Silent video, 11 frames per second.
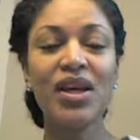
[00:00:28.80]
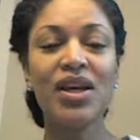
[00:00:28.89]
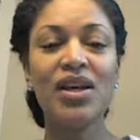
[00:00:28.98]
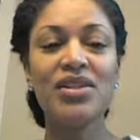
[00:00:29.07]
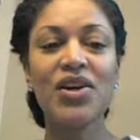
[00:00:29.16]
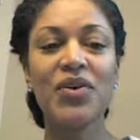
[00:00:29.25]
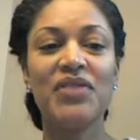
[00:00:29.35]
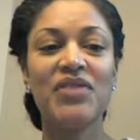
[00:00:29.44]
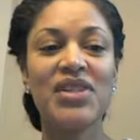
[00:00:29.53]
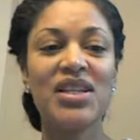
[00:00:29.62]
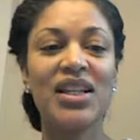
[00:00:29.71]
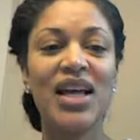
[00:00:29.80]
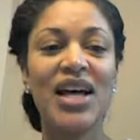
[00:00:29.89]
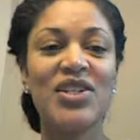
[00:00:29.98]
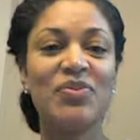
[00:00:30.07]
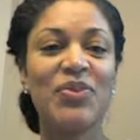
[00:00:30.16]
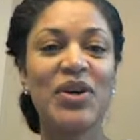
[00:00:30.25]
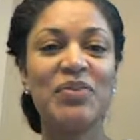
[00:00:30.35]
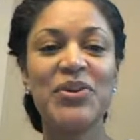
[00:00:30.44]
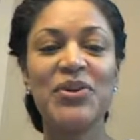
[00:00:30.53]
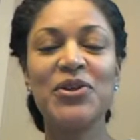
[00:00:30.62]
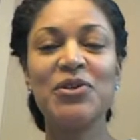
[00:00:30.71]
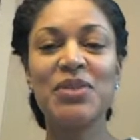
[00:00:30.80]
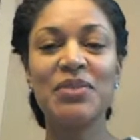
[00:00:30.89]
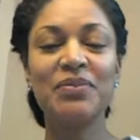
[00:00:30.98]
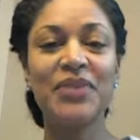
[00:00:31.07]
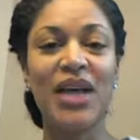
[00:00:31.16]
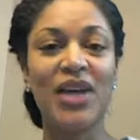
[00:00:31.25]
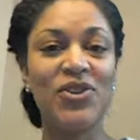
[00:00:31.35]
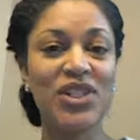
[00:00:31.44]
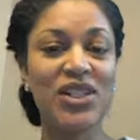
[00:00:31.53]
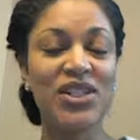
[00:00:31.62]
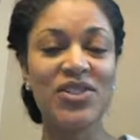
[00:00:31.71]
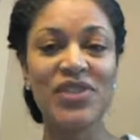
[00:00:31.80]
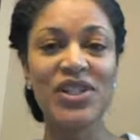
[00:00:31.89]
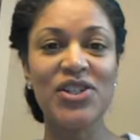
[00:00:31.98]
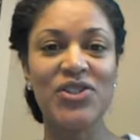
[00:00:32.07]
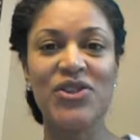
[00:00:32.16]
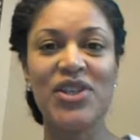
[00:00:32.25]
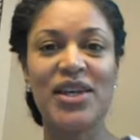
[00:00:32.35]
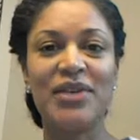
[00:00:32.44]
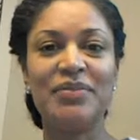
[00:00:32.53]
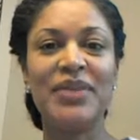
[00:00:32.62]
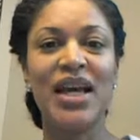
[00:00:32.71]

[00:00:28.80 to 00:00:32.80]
So with physiologic boy boobs, I usually just reassure them.